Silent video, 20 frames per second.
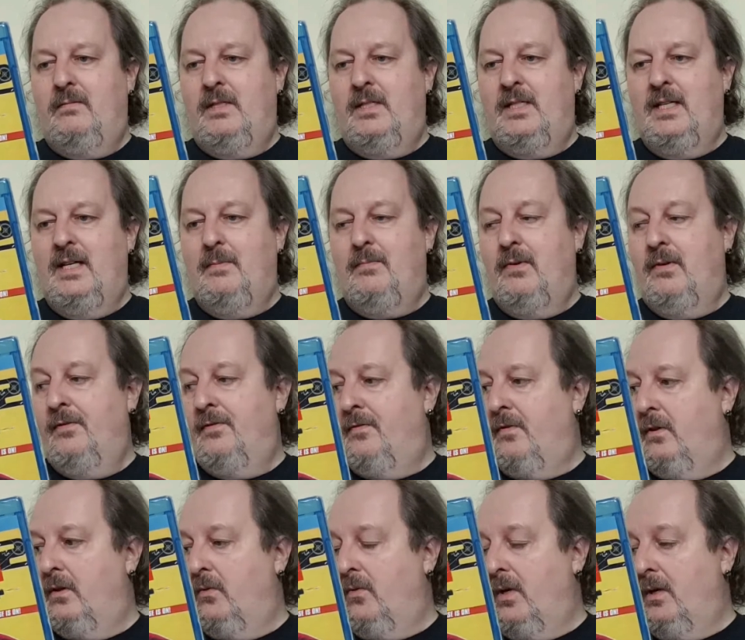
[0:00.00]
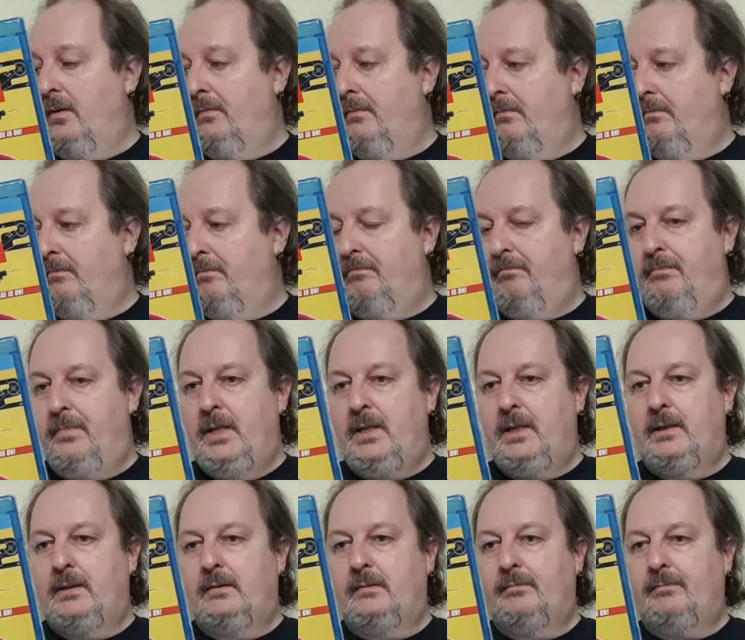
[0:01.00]
deliberate follow-on,
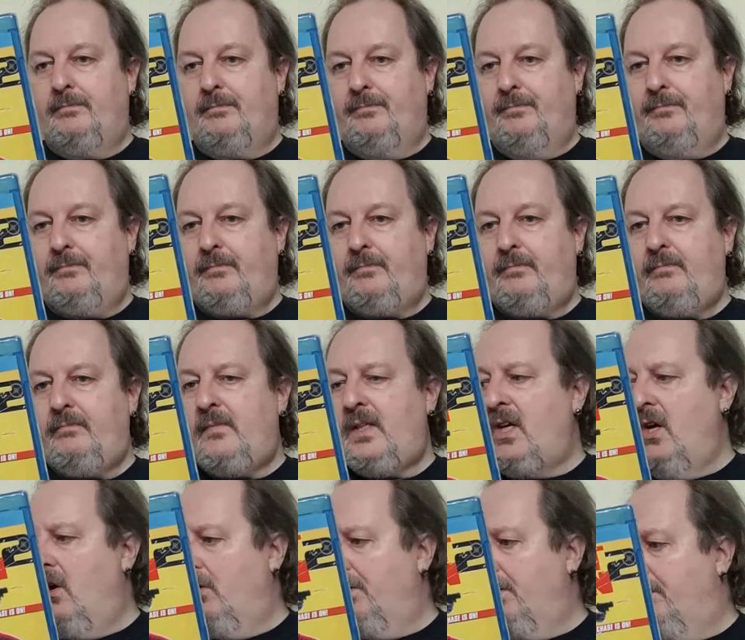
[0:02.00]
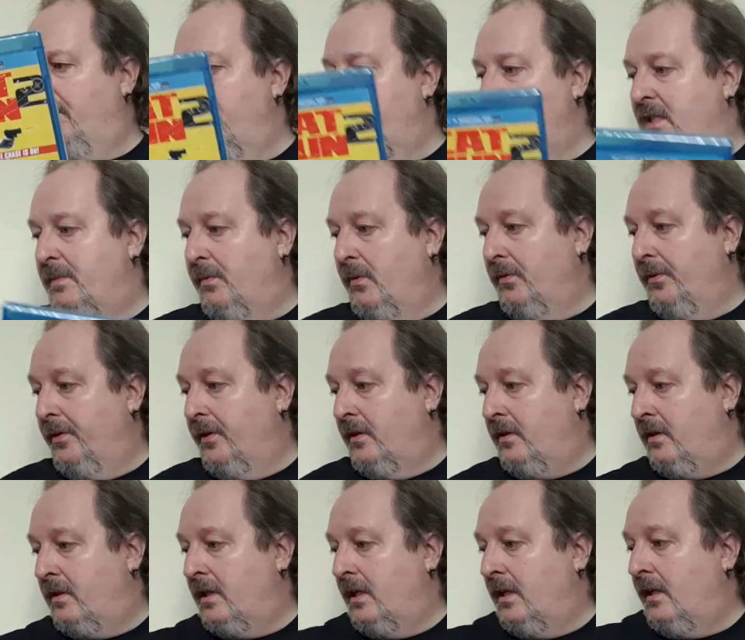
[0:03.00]
but on the principle
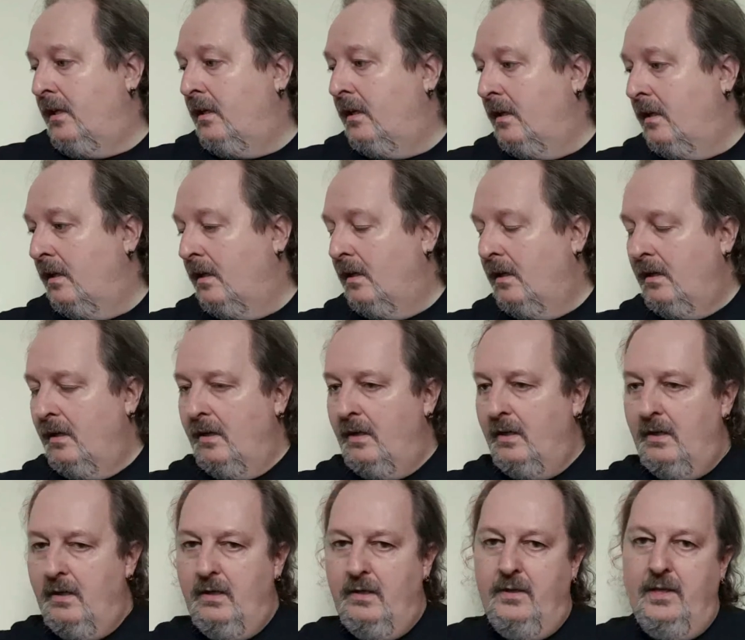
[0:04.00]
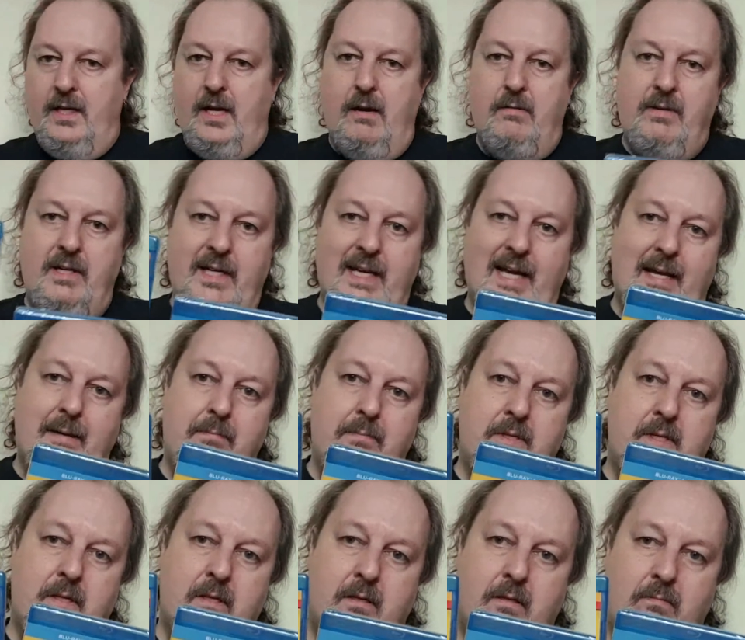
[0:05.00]
that the only
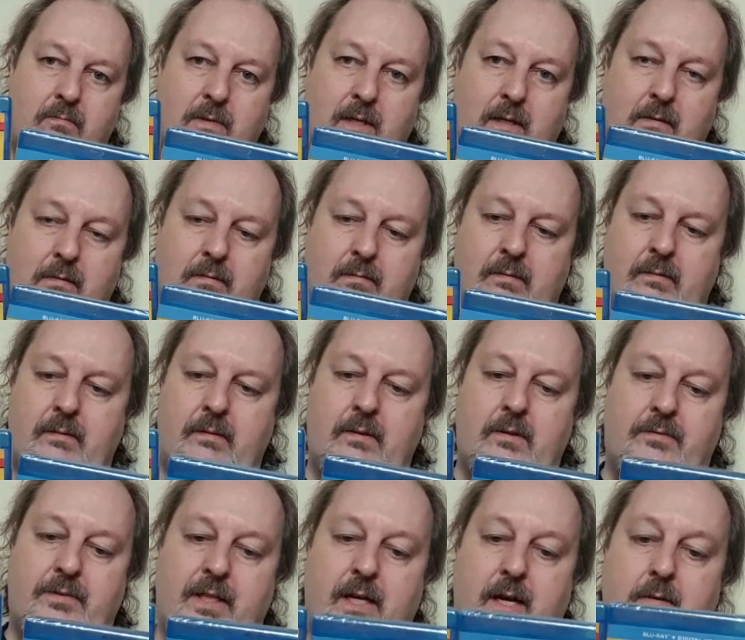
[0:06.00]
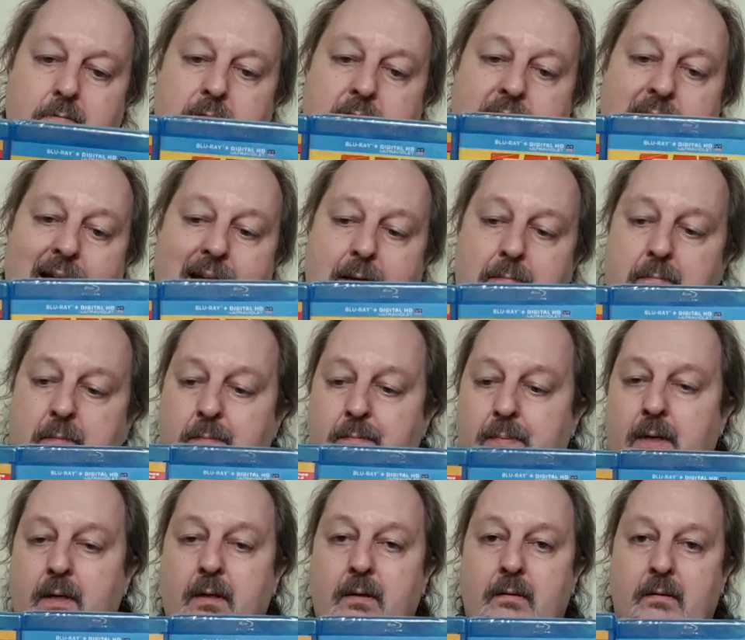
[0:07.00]
named, well, not the only named,
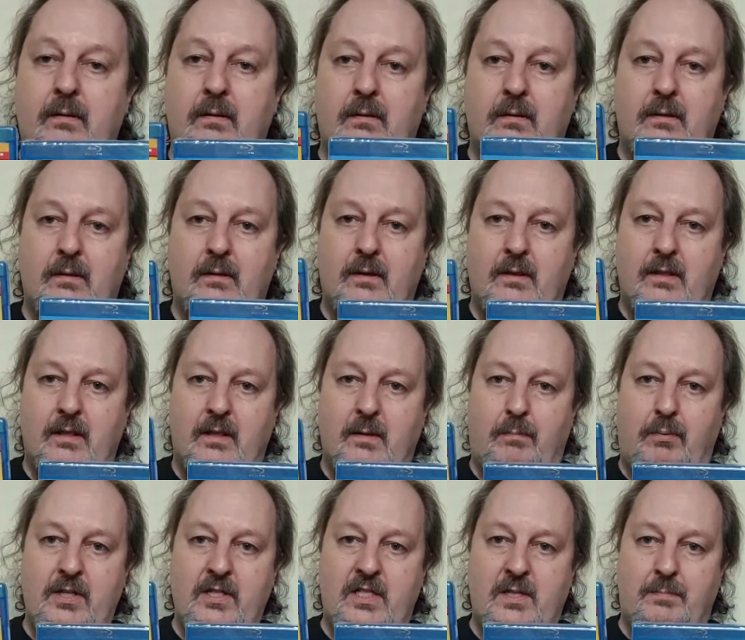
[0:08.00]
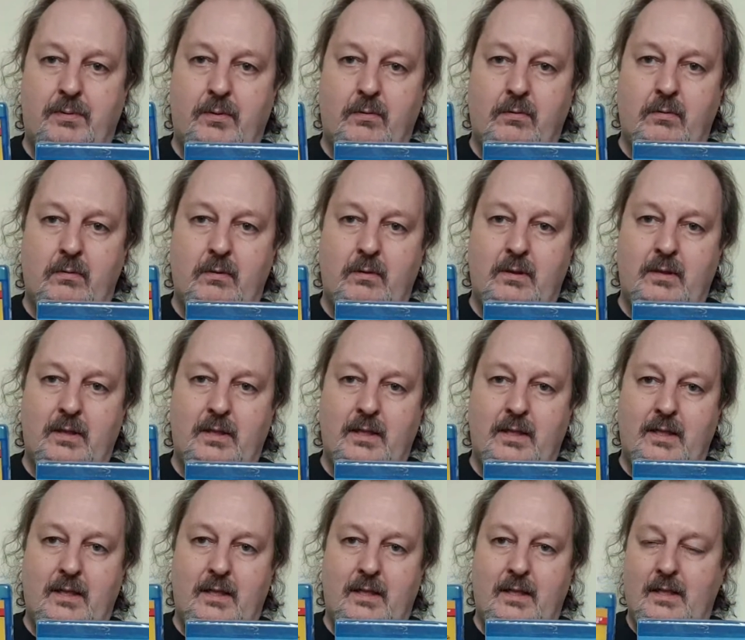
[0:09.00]
but the principal
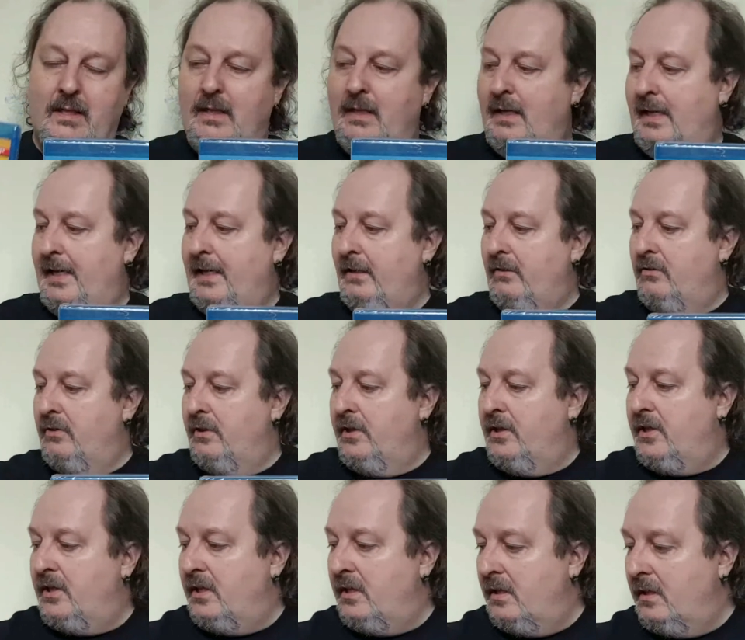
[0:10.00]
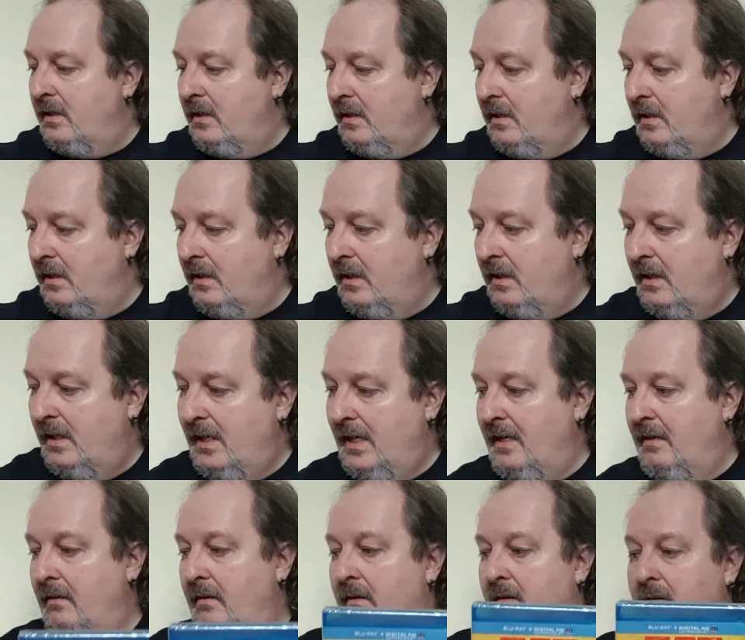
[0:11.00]
actress
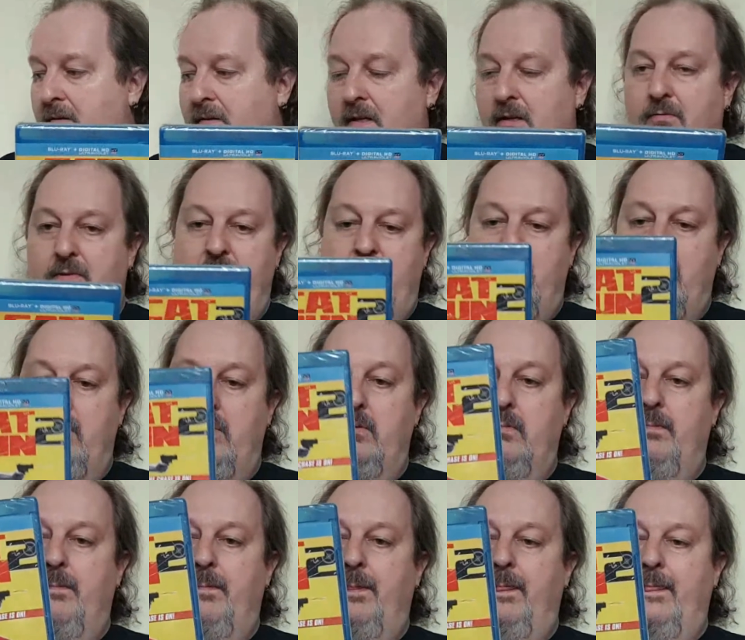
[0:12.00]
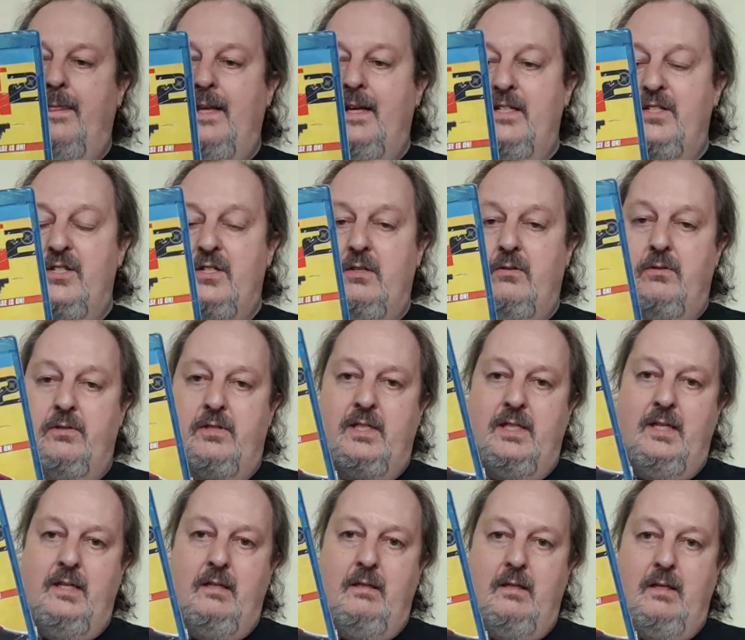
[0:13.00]
in the original is not
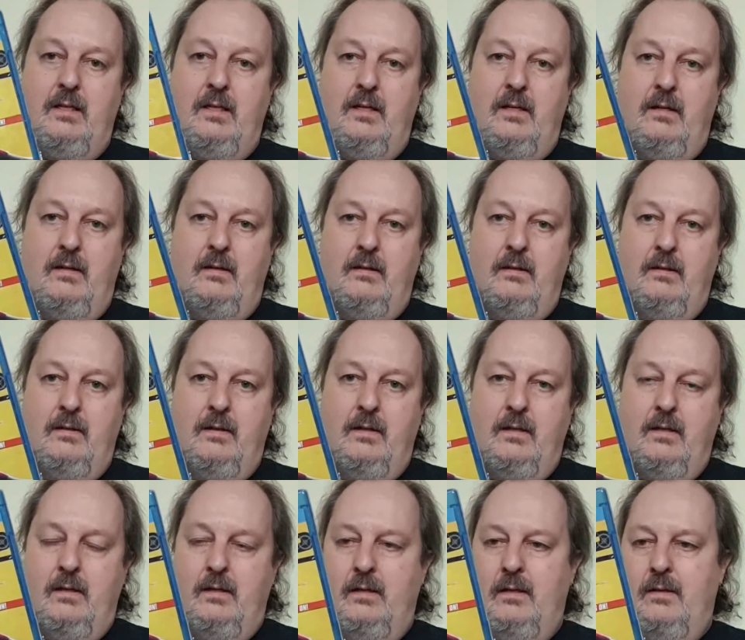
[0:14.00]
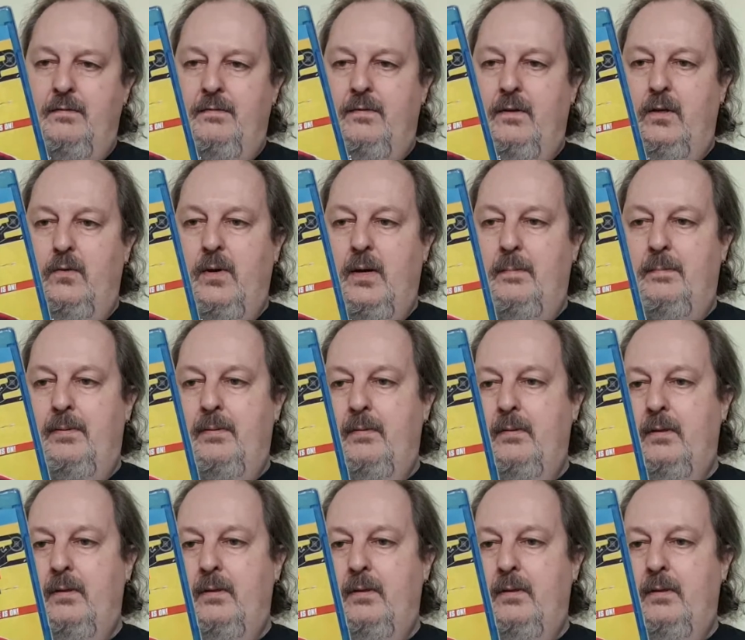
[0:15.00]
in the follow-up.